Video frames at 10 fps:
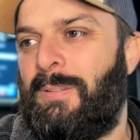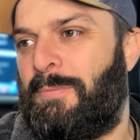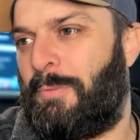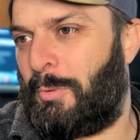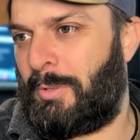
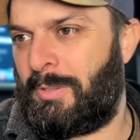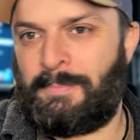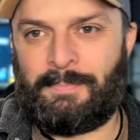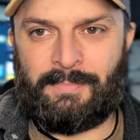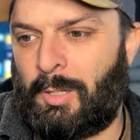
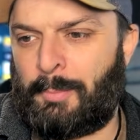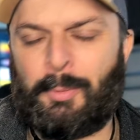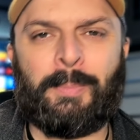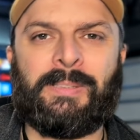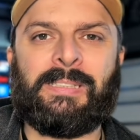for our
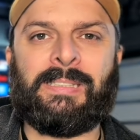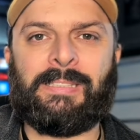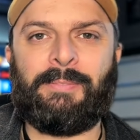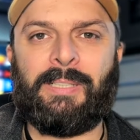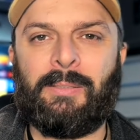purposes in
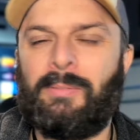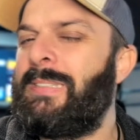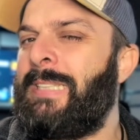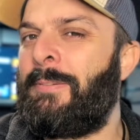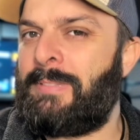this video,
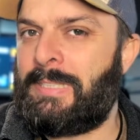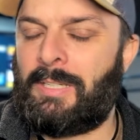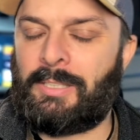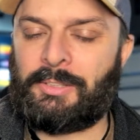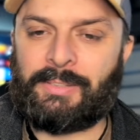
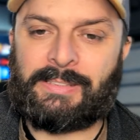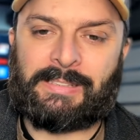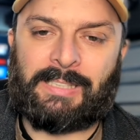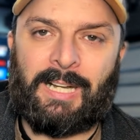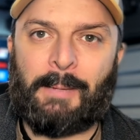
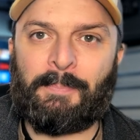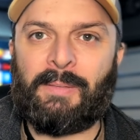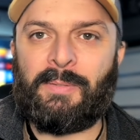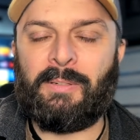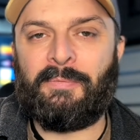1700s. Um,
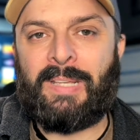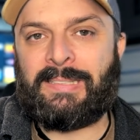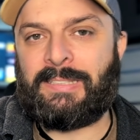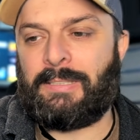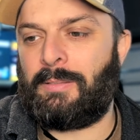if you had a
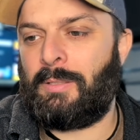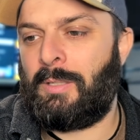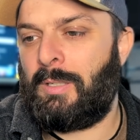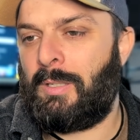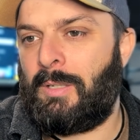fancy
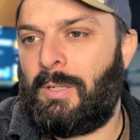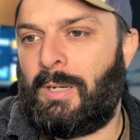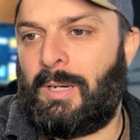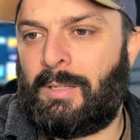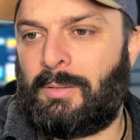
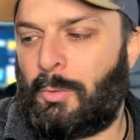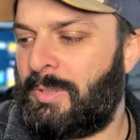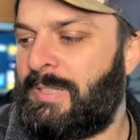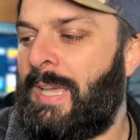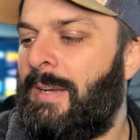uh,
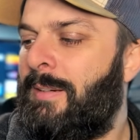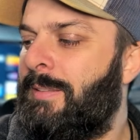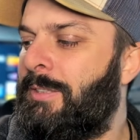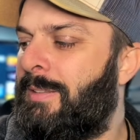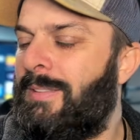horse
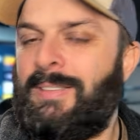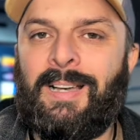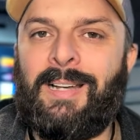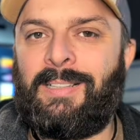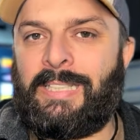carriage, you
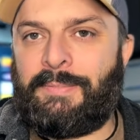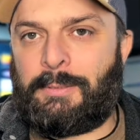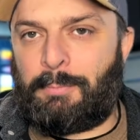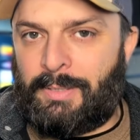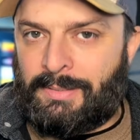got leaf
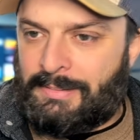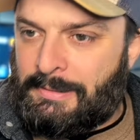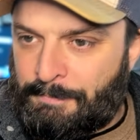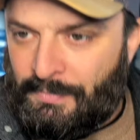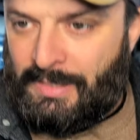
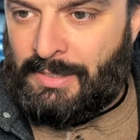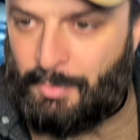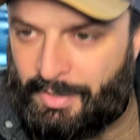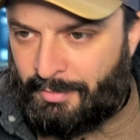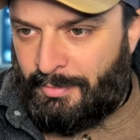springs. It's
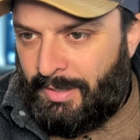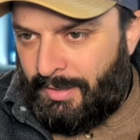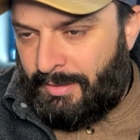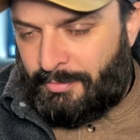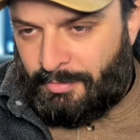one of the
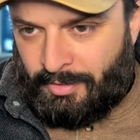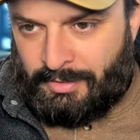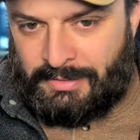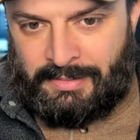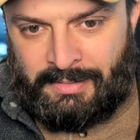very
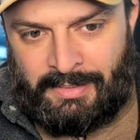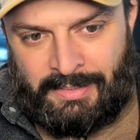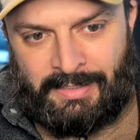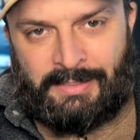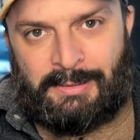first
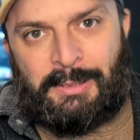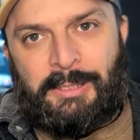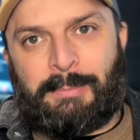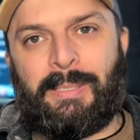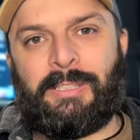
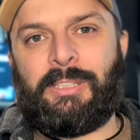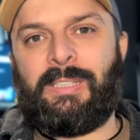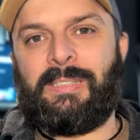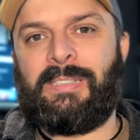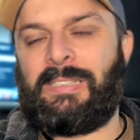
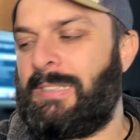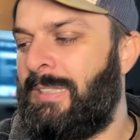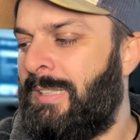suspensions